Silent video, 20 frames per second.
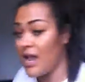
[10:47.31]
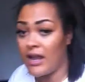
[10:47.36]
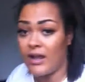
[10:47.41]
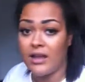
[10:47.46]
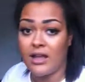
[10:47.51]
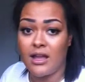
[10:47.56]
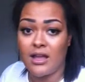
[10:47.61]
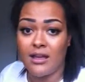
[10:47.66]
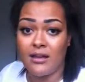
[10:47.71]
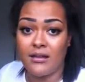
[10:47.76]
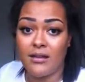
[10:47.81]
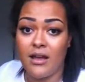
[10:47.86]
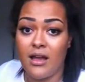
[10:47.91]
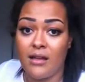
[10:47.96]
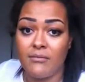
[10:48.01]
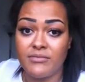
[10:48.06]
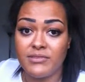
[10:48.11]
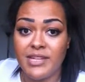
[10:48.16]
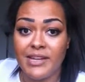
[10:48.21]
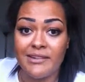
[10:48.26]
And
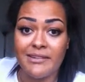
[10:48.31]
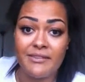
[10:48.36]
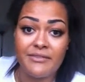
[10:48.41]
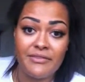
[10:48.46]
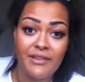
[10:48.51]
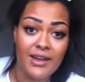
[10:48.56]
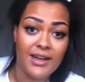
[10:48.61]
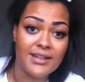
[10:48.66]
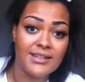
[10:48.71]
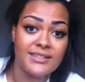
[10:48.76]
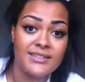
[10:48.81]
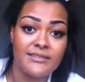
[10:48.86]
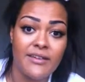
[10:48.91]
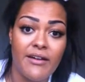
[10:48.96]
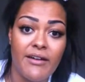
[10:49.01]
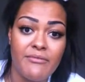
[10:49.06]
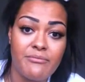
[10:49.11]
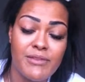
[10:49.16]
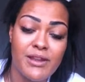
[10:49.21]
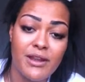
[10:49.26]
I'm terrified, so
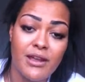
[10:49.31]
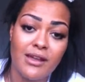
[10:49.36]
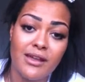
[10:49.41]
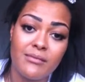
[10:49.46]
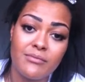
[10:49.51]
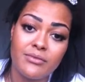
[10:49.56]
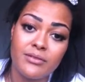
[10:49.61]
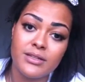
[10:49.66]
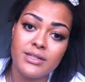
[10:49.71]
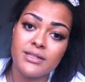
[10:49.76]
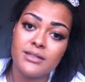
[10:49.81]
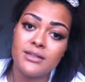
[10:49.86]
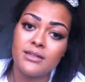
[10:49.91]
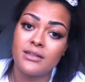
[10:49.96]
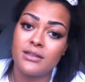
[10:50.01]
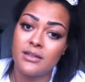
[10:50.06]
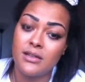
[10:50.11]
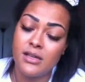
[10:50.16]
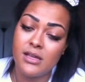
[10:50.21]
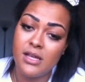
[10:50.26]
I've been up
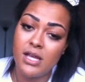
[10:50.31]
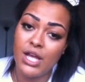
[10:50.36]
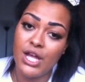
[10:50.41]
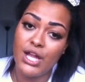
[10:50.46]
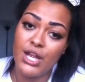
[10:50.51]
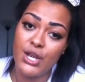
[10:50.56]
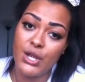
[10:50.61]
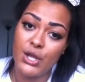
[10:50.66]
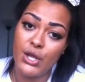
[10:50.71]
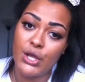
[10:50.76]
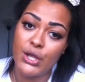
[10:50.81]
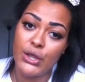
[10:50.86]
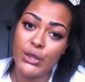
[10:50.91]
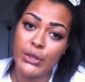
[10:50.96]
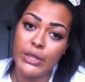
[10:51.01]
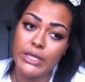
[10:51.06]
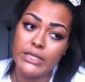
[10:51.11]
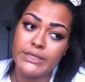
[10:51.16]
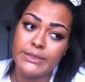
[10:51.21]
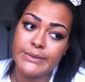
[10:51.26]
a lot.
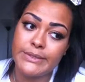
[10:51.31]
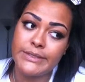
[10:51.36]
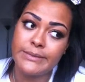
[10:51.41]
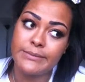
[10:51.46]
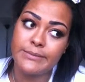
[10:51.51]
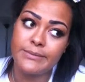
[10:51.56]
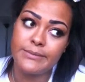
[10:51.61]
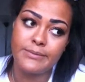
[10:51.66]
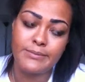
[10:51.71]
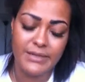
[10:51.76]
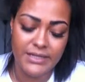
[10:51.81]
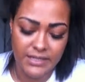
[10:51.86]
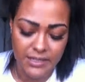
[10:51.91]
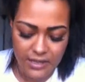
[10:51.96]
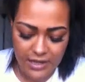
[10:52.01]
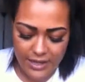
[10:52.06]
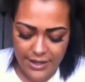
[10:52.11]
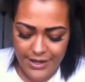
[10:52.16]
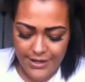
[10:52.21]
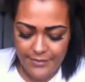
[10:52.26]
That's why I'm a bit
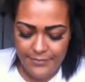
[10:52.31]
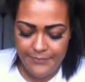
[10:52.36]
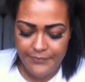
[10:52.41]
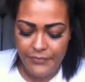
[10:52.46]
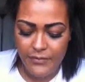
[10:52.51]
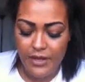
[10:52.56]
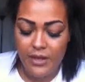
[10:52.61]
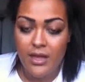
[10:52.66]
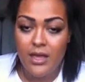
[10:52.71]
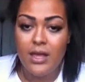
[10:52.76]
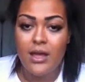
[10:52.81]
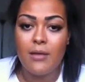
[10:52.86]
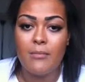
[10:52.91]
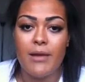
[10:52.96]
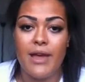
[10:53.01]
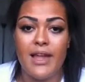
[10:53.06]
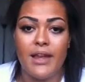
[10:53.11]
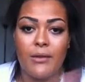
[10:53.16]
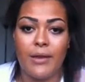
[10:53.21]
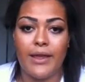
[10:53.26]
tired.
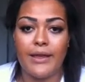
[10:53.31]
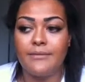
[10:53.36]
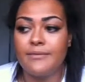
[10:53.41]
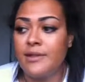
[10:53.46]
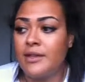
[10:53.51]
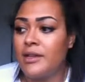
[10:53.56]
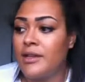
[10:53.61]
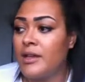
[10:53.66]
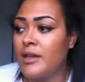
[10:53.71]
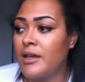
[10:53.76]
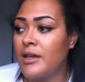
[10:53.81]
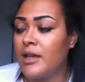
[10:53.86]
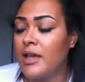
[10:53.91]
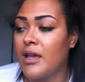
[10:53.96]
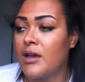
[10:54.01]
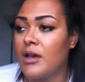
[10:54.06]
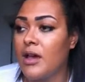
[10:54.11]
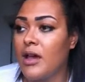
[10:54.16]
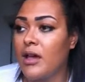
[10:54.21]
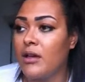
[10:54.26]
But anyway,
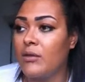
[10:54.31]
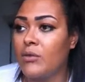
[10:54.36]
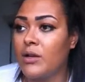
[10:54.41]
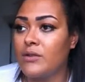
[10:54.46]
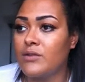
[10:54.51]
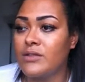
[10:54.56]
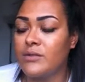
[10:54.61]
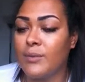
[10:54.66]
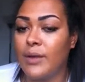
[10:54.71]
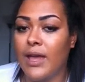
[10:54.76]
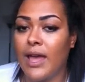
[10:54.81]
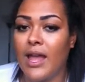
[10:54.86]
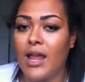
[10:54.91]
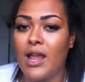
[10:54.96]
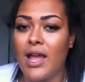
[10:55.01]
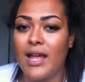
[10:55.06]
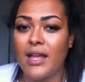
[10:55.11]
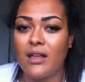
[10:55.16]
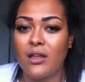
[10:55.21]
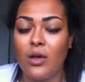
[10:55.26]
what else did we get?
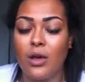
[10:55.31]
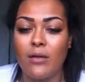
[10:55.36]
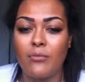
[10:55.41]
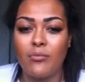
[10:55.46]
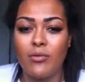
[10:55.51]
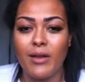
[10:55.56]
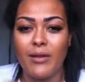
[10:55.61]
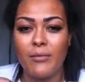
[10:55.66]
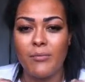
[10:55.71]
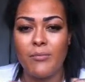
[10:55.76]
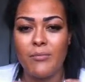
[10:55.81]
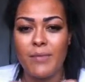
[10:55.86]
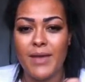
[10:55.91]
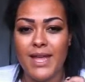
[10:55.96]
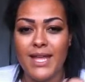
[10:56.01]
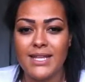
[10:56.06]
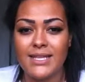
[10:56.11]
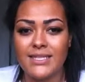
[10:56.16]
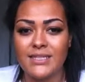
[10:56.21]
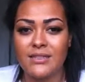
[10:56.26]
Like cobweb
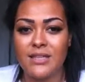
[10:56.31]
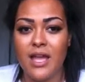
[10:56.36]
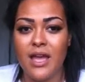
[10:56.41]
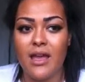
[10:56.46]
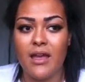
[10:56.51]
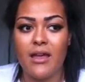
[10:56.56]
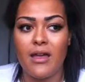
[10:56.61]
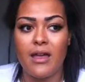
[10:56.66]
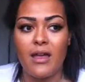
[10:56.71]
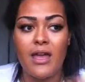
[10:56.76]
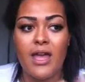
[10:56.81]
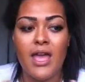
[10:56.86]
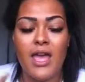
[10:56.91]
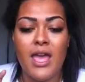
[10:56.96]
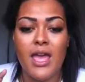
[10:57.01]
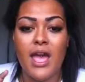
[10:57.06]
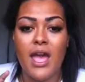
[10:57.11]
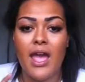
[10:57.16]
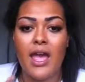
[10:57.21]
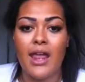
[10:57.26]
bits
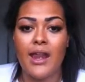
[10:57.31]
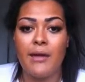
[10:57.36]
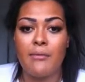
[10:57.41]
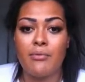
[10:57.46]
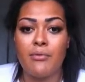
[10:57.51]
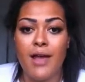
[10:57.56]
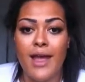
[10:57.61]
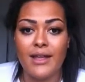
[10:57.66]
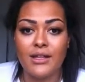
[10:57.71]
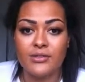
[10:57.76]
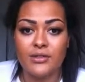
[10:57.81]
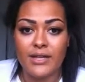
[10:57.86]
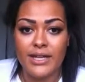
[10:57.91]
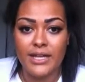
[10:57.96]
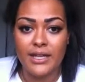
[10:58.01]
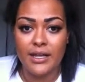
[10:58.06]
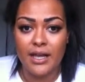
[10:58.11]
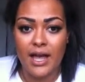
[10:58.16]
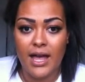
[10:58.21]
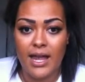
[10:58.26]
in a bright
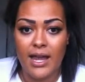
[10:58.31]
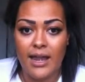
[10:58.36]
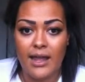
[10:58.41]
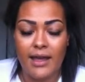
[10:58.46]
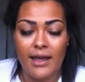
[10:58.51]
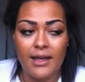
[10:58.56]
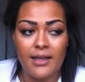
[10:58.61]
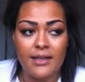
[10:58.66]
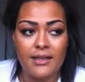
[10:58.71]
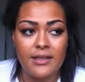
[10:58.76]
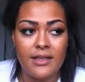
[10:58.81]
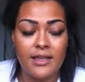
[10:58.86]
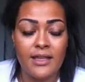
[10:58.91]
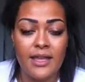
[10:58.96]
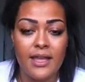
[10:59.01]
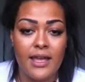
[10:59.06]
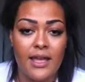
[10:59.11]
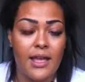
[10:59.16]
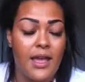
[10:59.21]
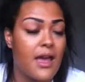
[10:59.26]
green colour
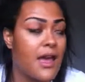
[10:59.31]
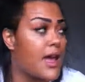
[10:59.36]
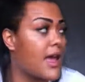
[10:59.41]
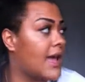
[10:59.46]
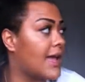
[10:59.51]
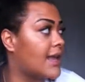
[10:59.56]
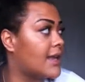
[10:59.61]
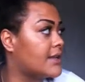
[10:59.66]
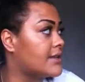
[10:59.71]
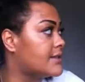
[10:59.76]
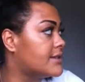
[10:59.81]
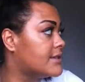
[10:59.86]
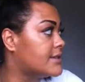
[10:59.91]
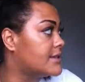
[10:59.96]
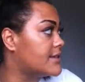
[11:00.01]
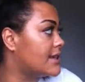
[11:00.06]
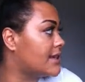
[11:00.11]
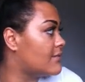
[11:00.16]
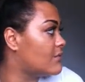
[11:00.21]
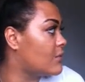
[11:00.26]

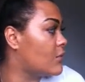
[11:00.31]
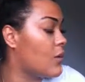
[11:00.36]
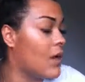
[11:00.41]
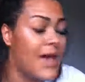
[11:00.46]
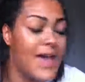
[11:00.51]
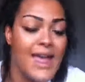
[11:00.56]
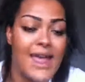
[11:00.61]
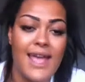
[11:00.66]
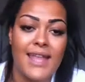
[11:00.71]
and in white.